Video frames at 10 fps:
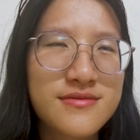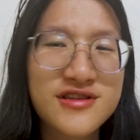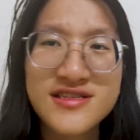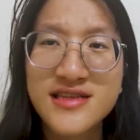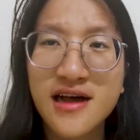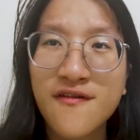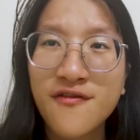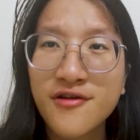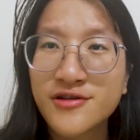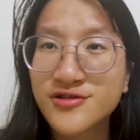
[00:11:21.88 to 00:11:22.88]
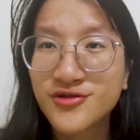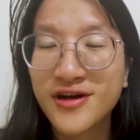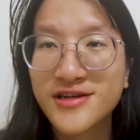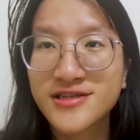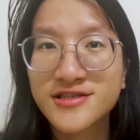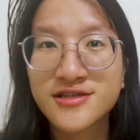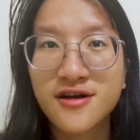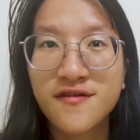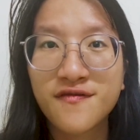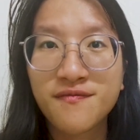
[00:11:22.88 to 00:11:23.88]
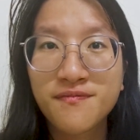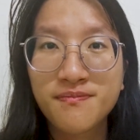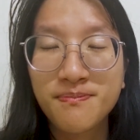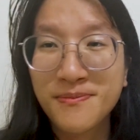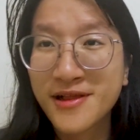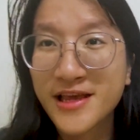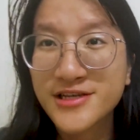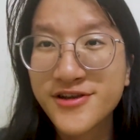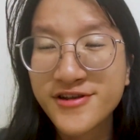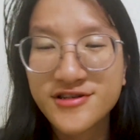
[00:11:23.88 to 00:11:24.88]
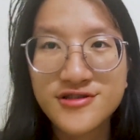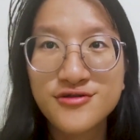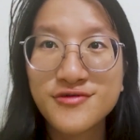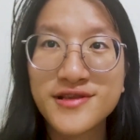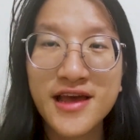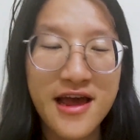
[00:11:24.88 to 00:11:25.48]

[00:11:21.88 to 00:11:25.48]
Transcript: the suffer and struggles of Malaysians during the